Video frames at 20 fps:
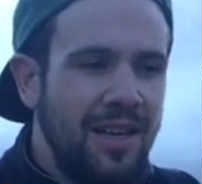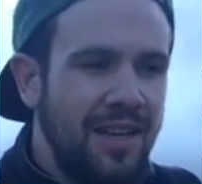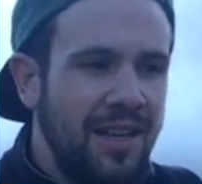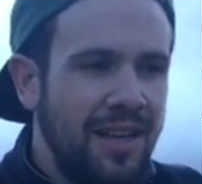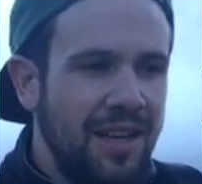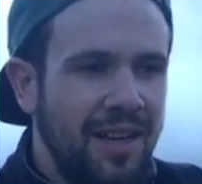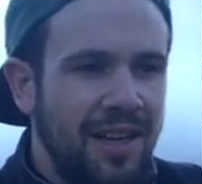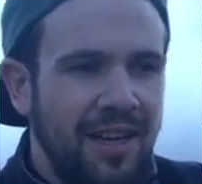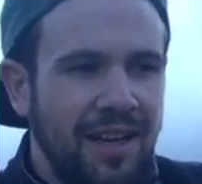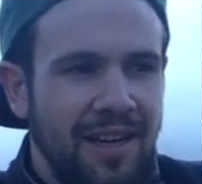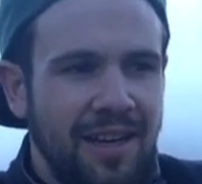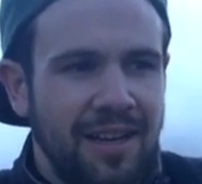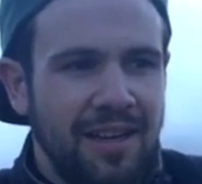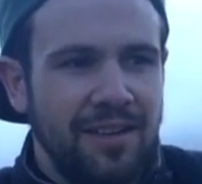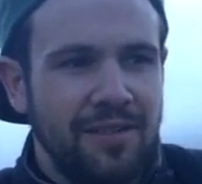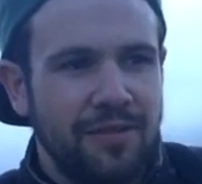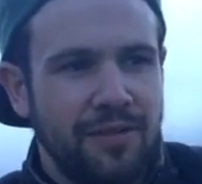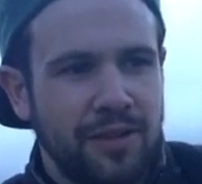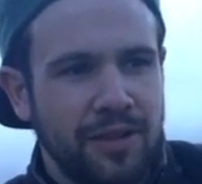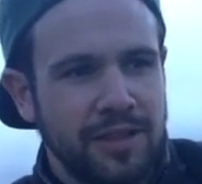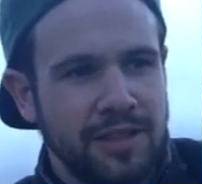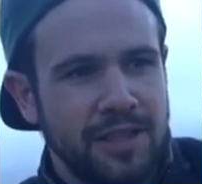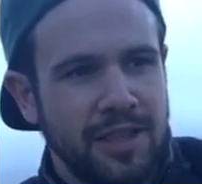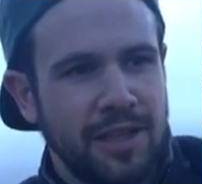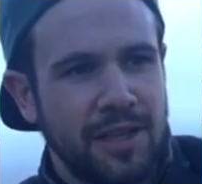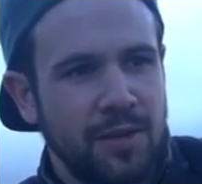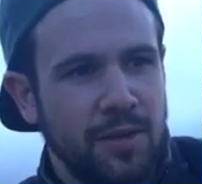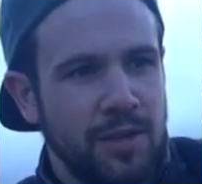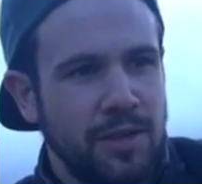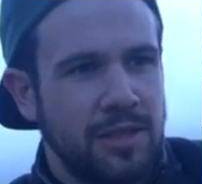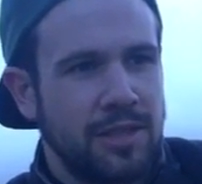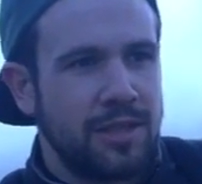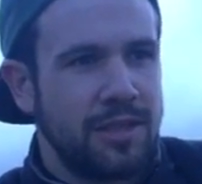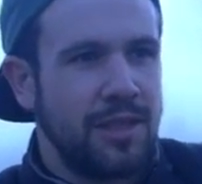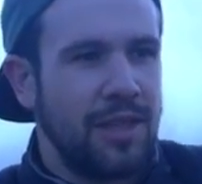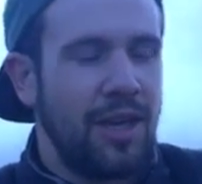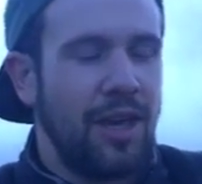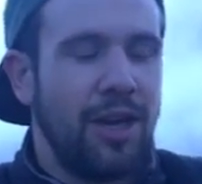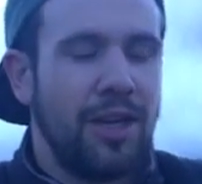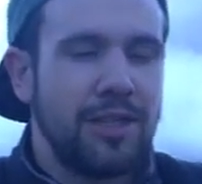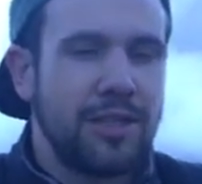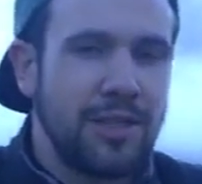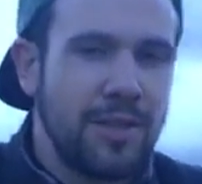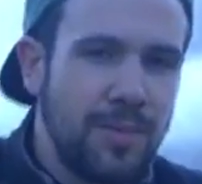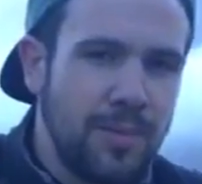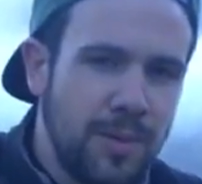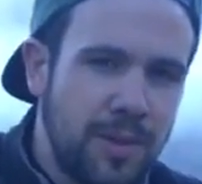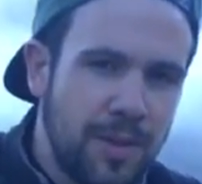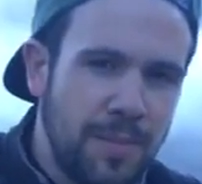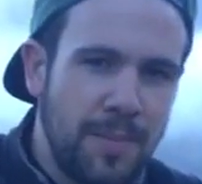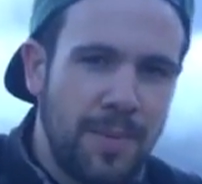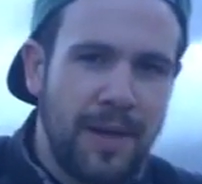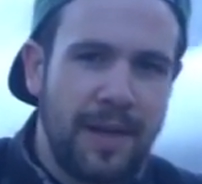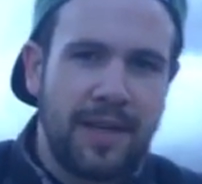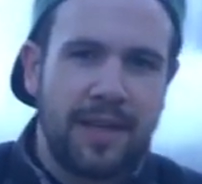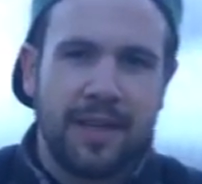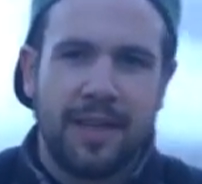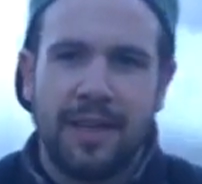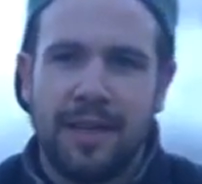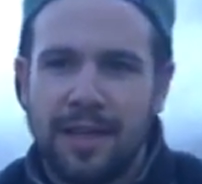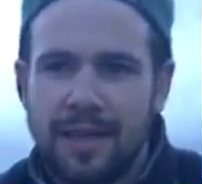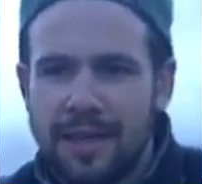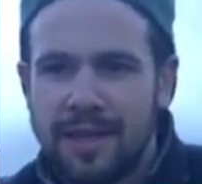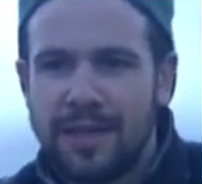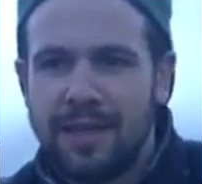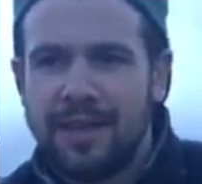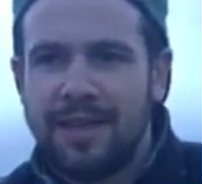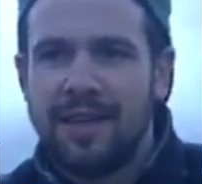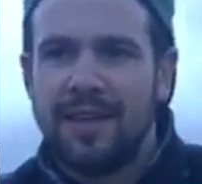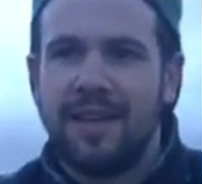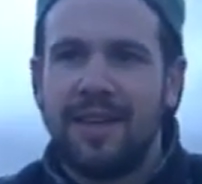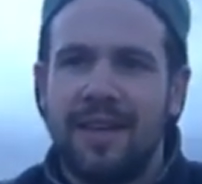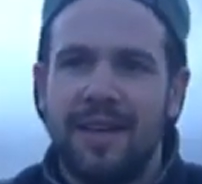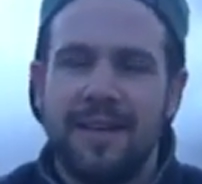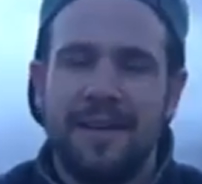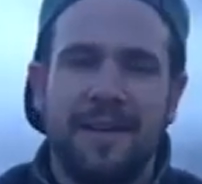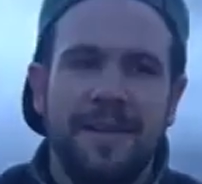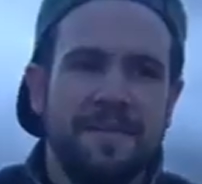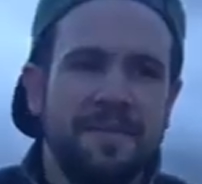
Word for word: Uh, the first day was uh, awesome with the biking and uh,